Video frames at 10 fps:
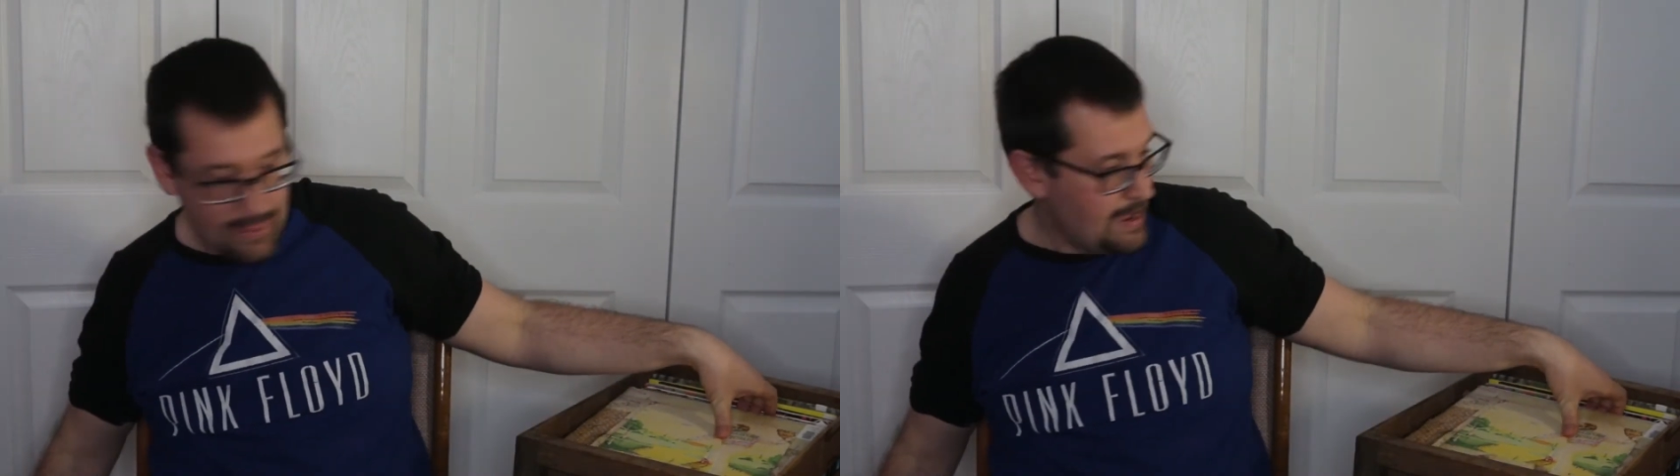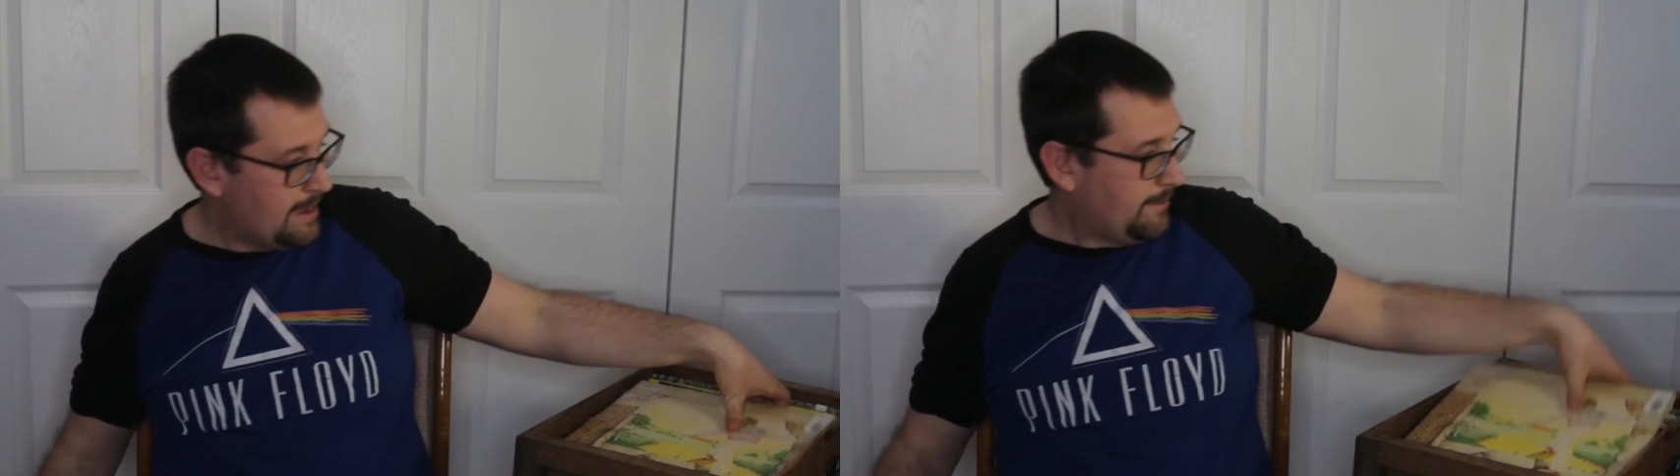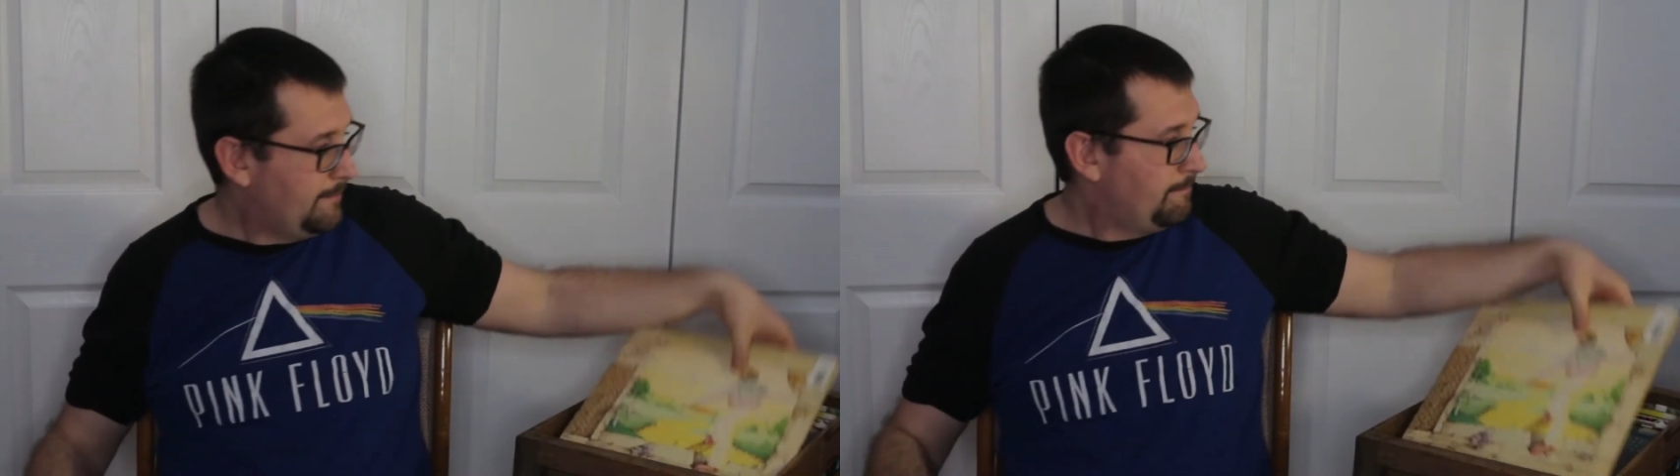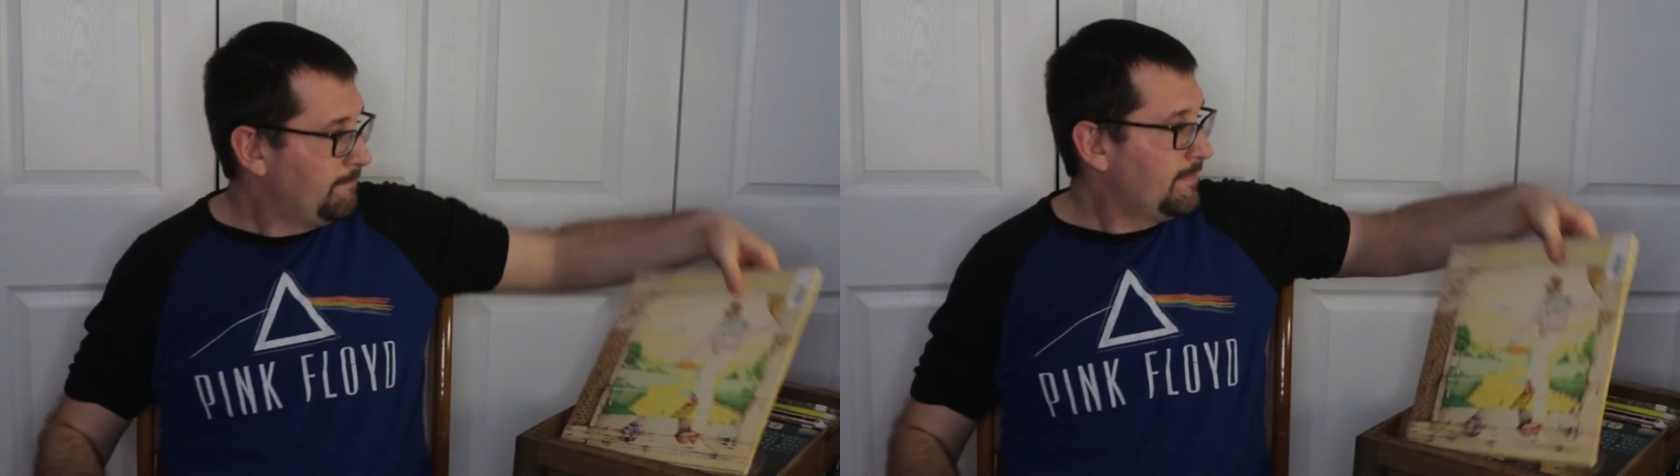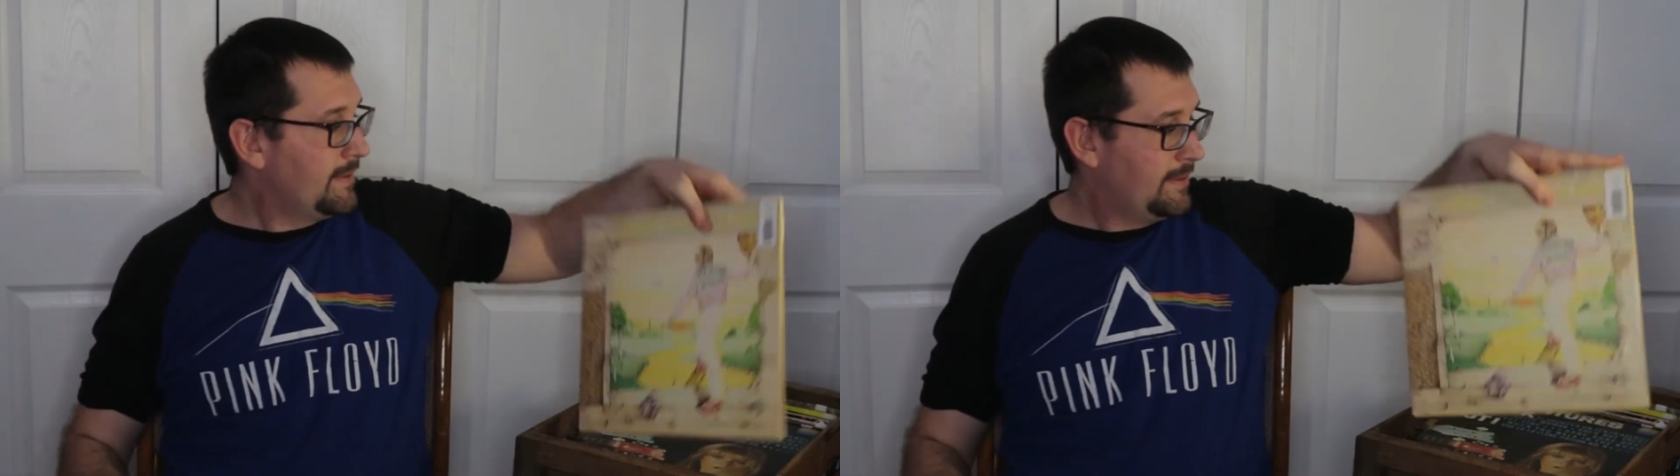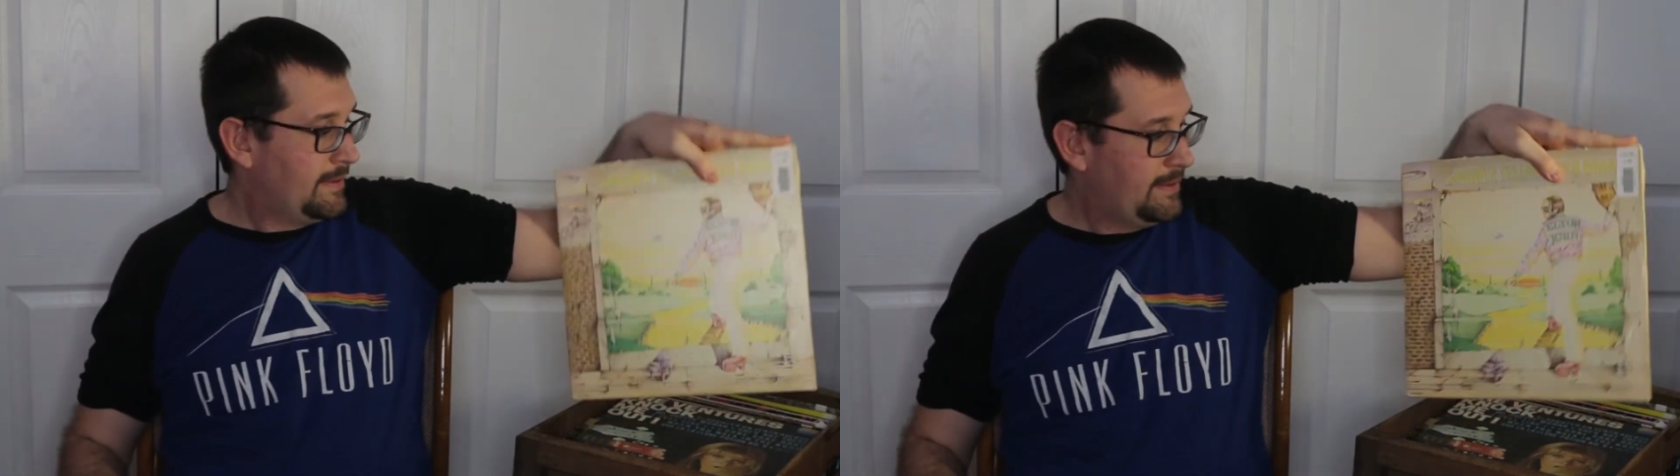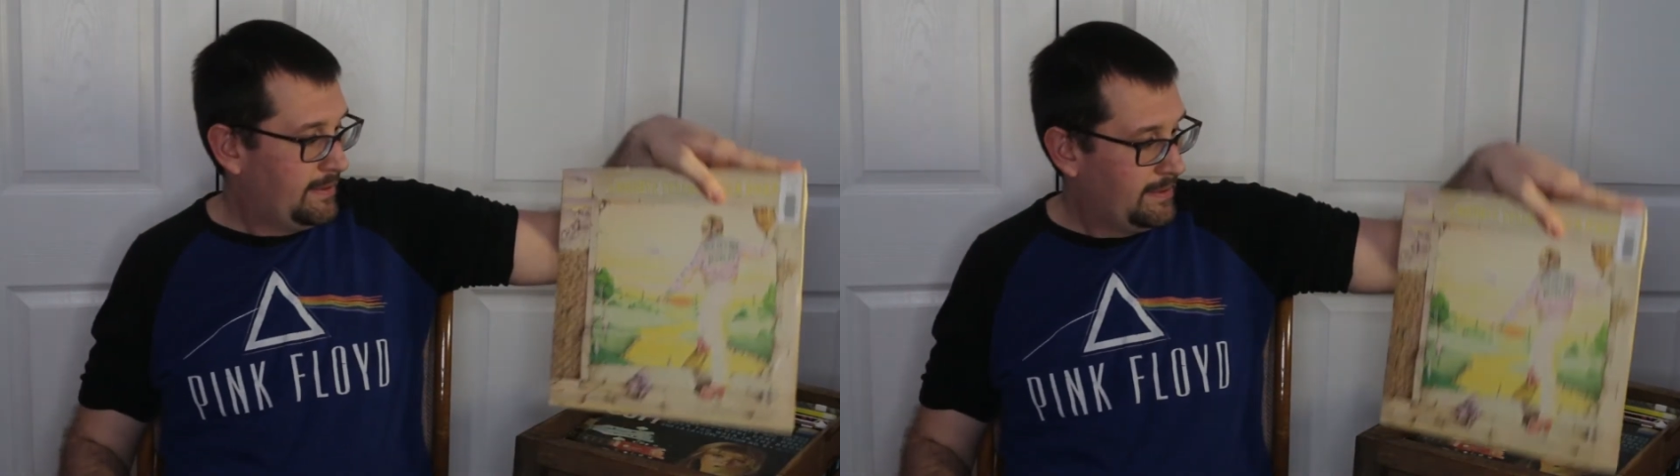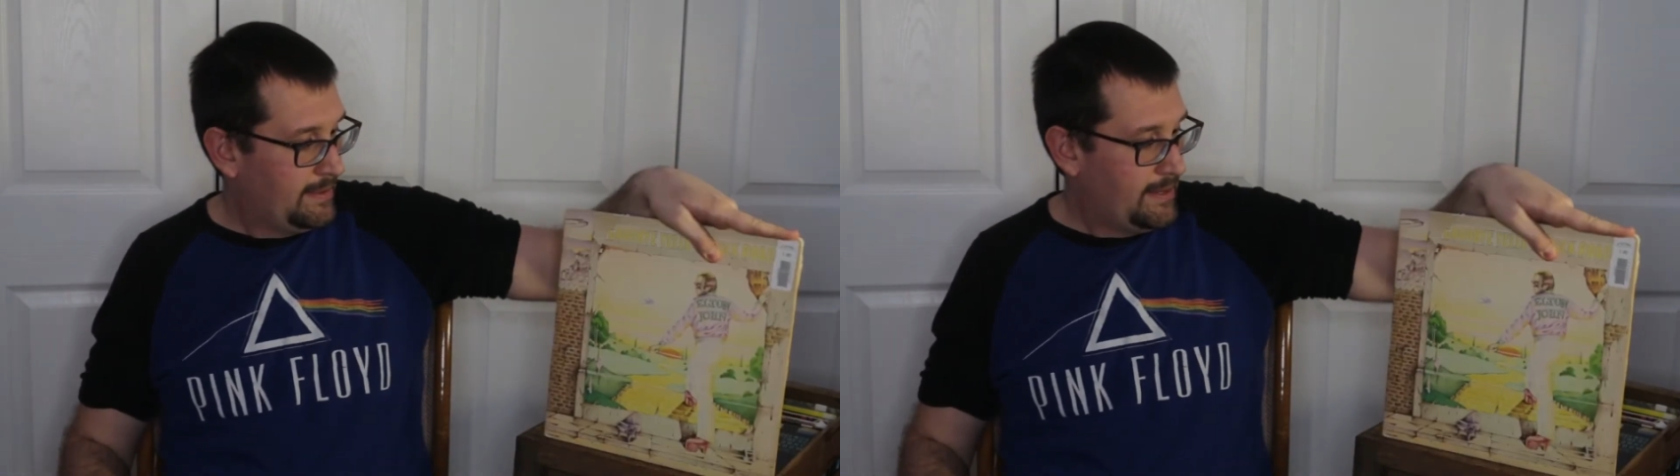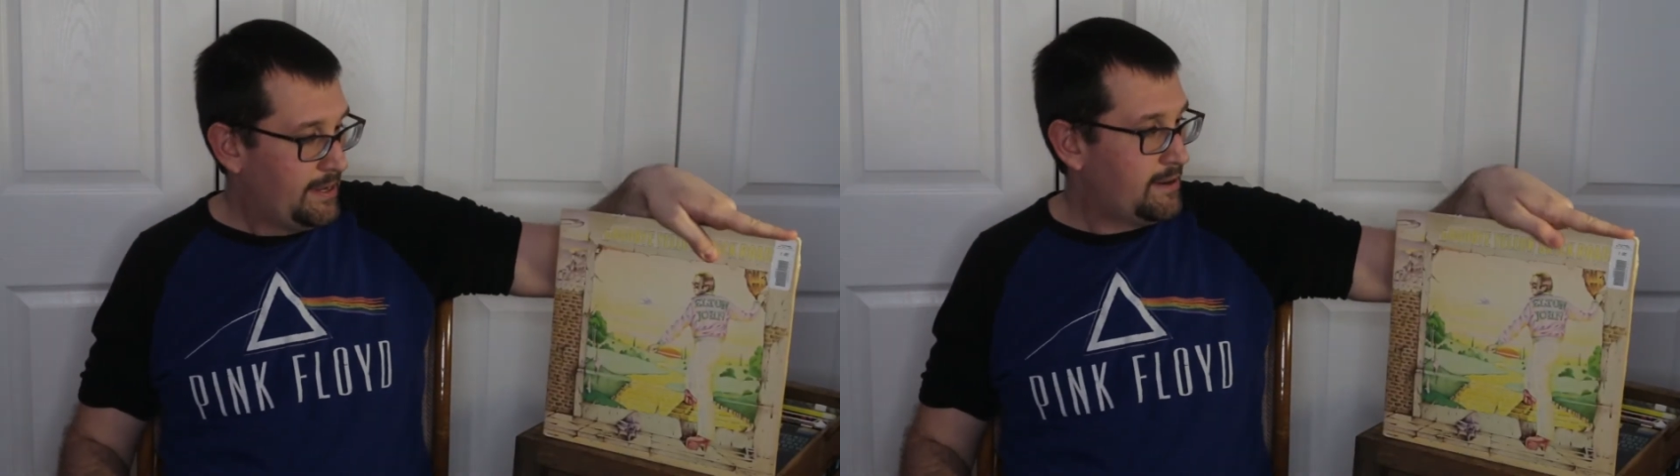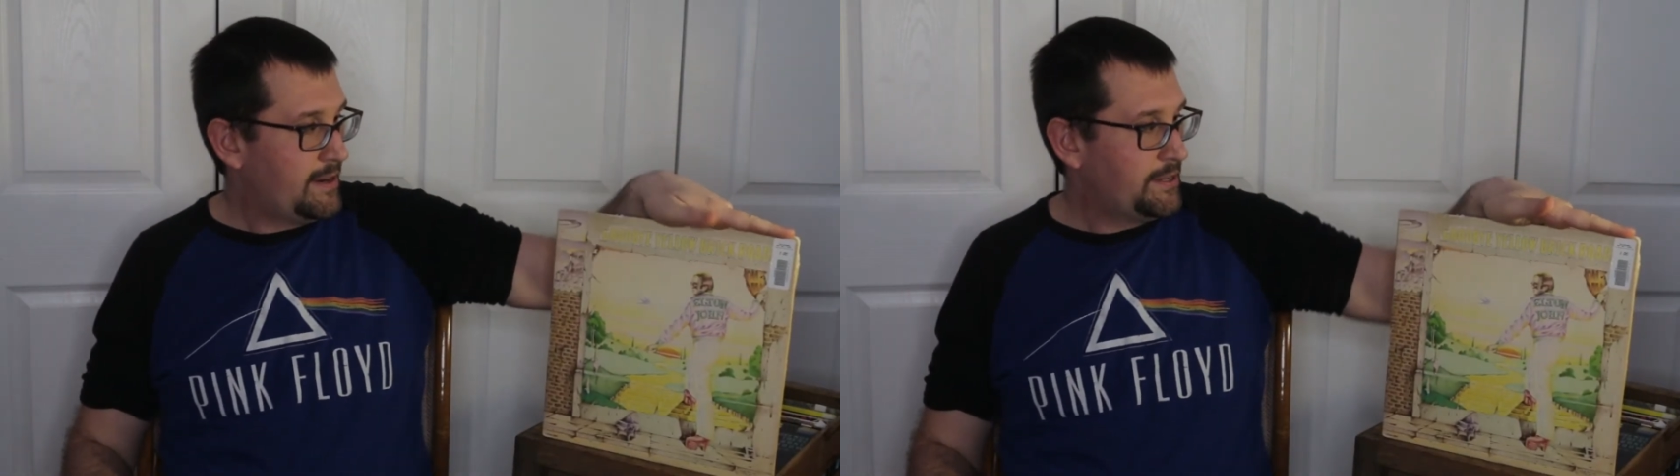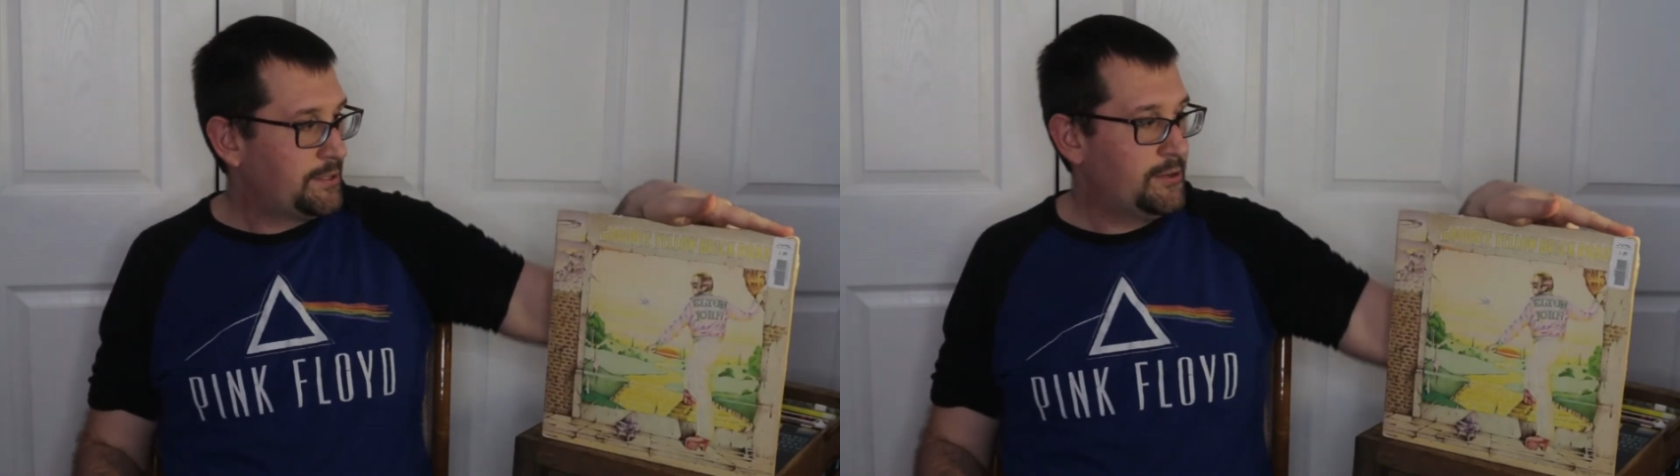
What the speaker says: Now, here is